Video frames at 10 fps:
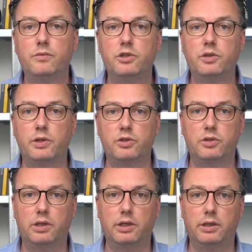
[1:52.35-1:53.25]
So
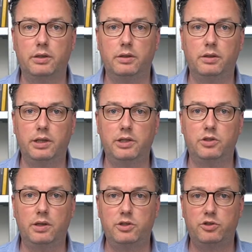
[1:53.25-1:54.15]

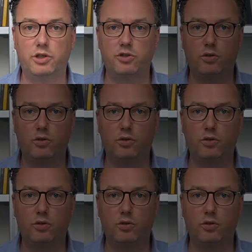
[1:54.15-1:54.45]
it's just a